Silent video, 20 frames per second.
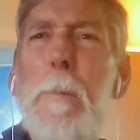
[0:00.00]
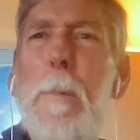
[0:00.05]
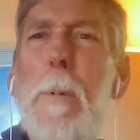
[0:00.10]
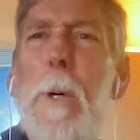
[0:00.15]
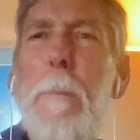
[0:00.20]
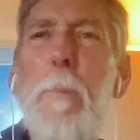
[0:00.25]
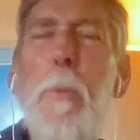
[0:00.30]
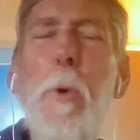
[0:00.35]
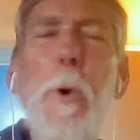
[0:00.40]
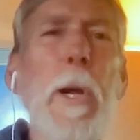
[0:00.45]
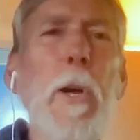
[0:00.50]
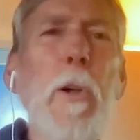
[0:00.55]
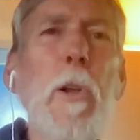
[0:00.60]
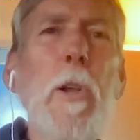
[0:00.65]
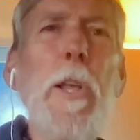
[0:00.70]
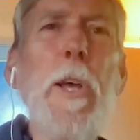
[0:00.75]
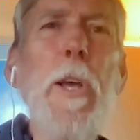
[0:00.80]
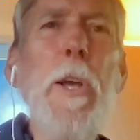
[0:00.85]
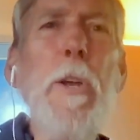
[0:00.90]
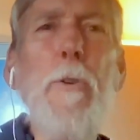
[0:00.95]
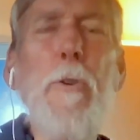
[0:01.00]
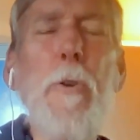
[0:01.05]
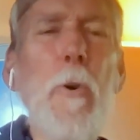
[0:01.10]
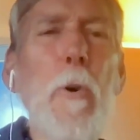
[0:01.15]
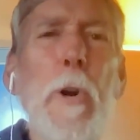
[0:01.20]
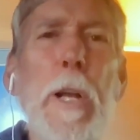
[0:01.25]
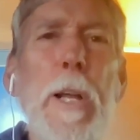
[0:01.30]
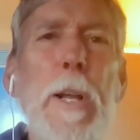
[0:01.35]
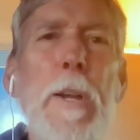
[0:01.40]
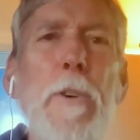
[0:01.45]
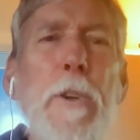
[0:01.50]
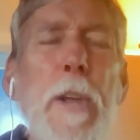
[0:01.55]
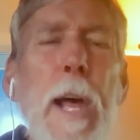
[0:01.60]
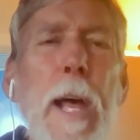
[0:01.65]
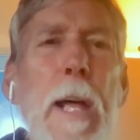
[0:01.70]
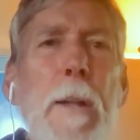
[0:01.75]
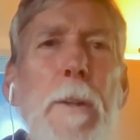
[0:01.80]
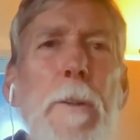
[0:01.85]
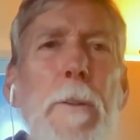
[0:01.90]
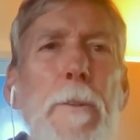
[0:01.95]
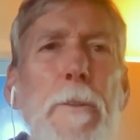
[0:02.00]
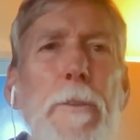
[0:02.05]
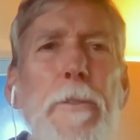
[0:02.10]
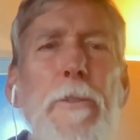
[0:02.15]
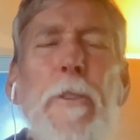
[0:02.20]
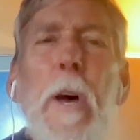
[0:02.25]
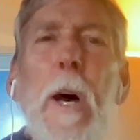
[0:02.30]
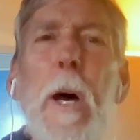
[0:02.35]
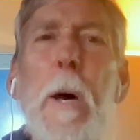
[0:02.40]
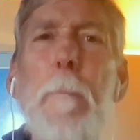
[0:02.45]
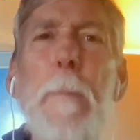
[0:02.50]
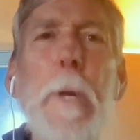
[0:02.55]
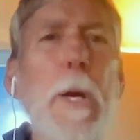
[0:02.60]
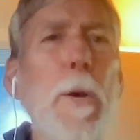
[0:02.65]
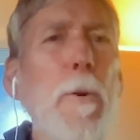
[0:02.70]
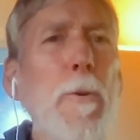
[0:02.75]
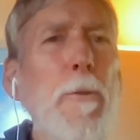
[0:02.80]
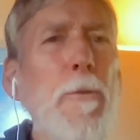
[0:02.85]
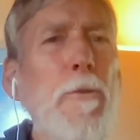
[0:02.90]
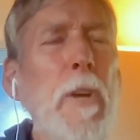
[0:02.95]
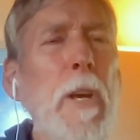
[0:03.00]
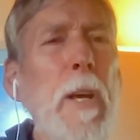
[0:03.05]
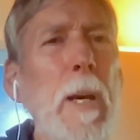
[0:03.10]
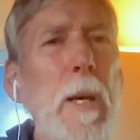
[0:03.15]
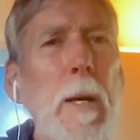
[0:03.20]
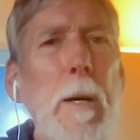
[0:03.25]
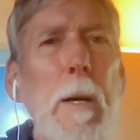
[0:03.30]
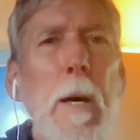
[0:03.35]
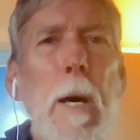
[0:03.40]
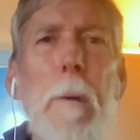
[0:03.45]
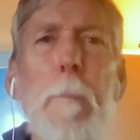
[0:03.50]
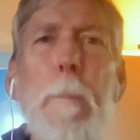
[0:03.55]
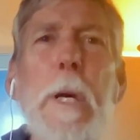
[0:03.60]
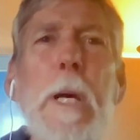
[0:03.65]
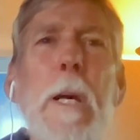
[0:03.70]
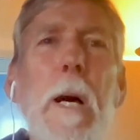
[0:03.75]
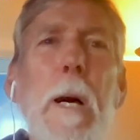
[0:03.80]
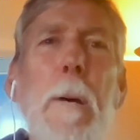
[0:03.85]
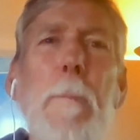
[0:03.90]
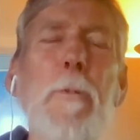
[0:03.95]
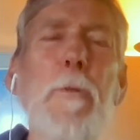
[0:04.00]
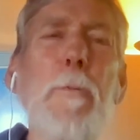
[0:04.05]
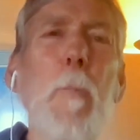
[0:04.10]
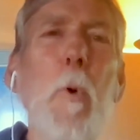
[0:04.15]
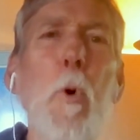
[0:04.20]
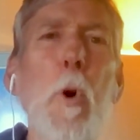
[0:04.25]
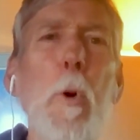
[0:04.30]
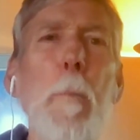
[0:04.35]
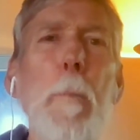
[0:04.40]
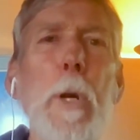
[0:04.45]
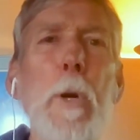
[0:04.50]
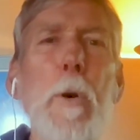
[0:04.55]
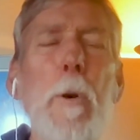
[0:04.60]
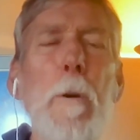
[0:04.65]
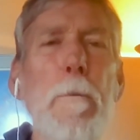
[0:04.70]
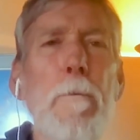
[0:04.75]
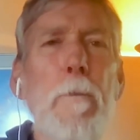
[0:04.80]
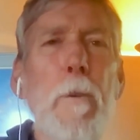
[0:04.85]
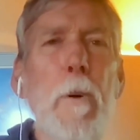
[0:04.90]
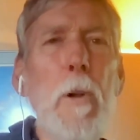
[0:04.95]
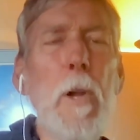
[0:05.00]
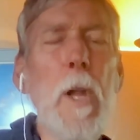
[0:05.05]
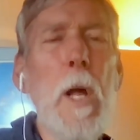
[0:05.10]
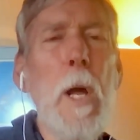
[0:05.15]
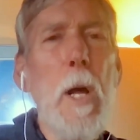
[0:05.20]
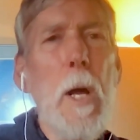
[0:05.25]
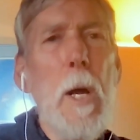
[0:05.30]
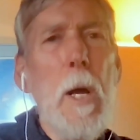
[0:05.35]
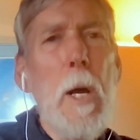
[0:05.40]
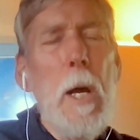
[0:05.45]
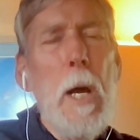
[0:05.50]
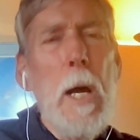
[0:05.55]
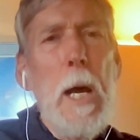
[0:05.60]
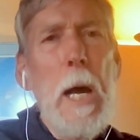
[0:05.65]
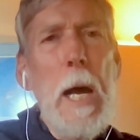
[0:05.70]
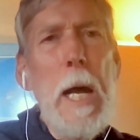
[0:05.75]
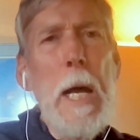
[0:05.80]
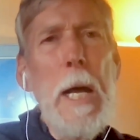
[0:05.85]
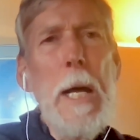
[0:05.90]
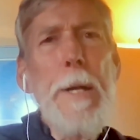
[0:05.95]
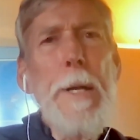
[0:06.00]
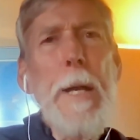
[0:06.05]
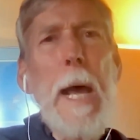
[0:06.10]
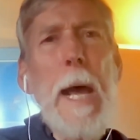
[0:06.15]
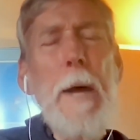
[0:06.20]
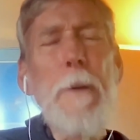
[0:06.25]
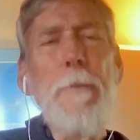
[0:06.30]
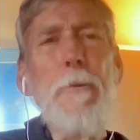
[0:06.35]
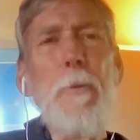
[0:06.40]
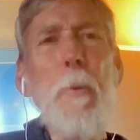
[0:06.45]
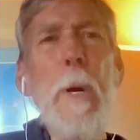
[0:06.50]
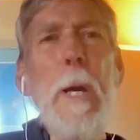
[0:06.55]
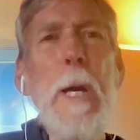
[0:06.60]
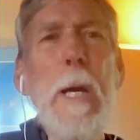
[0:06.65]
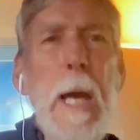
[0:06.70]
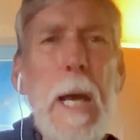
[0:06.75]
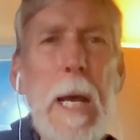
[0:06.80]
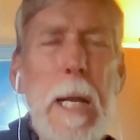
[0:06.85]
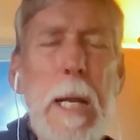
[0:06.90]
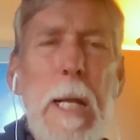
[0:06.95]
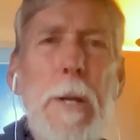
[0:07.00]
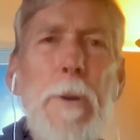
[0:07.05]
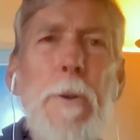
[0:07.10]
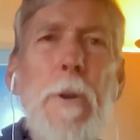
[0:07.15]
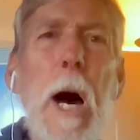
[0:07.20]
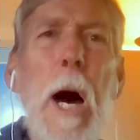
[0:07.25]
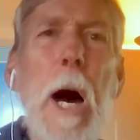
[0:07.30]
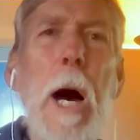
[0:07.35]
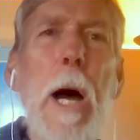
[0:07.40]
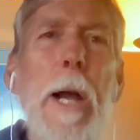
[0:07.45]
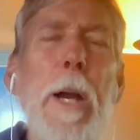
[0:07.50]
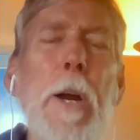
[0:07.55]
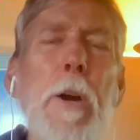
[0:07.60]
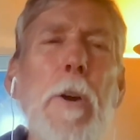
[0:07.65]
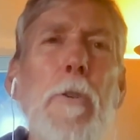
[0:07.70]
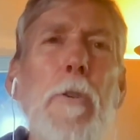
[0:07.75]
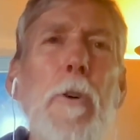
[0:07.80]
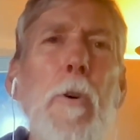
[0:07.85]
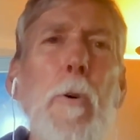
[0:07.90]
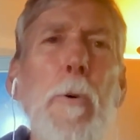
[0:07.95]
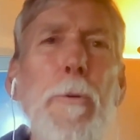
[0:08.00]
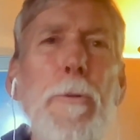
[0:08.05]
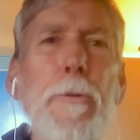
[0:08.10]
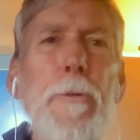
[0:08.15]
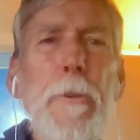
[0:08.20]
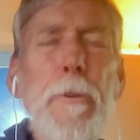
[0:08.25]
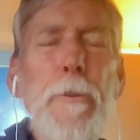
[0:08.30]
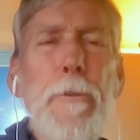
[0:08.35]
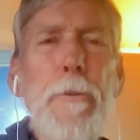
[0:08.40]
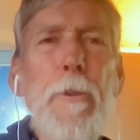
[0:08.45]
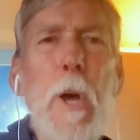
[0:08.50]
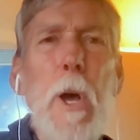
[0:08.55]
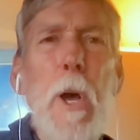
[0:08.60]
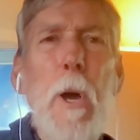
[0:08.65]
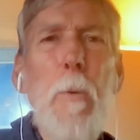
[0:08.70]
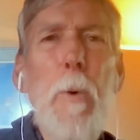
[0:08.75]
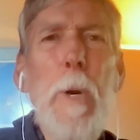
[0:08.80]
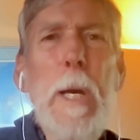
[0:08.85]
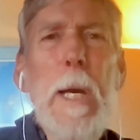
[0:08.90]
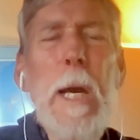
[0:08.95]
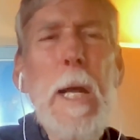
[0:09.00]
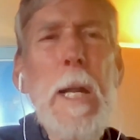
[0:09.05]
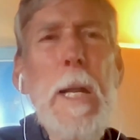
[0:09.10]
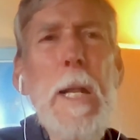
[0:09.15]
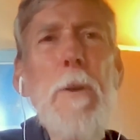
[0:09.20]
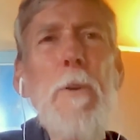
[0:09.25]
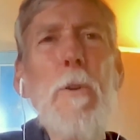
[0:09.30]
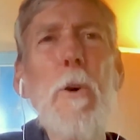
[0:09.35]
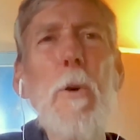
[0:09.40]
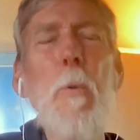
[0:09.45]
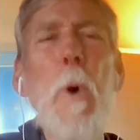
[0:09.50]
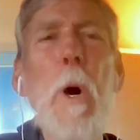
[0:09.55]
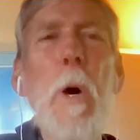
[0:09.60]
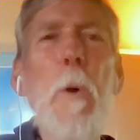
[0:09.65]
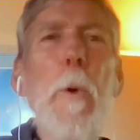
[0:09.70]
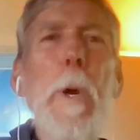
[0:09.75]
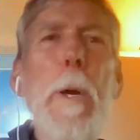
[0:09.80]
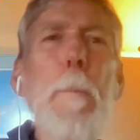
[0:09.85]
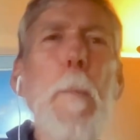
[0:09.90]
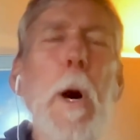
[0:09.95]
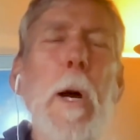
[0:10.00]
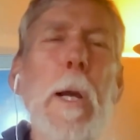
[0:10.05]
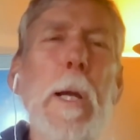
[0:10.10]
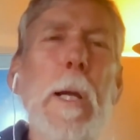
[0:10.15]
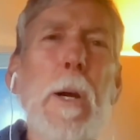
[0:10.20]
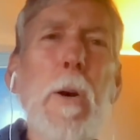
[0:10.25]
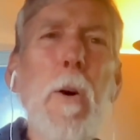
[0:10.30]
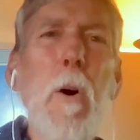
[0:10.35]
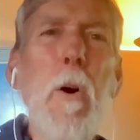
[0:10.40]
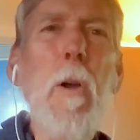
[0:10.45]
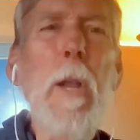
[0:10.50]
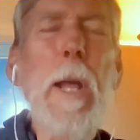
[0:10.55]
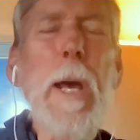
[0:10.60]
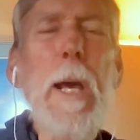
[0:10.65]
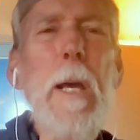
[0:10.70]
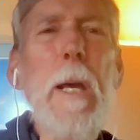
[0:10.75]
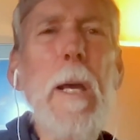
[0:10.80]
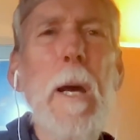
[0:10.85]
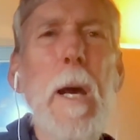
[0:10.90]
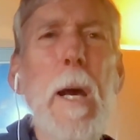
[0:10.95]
brilliant or intense. Music becomes more beautiful. And as we get into higher doses, we get into what we might call a